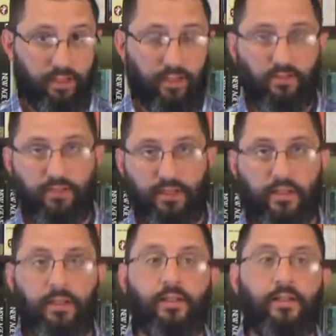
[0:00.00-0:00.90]
and I do
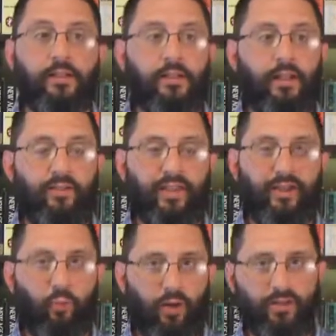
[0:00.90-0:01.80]
mean that, if
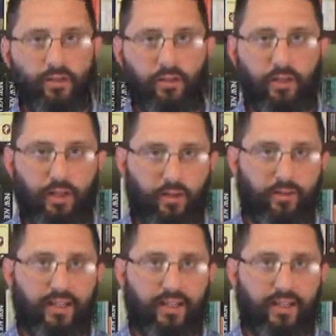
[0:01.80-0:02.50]
they want to go to hell,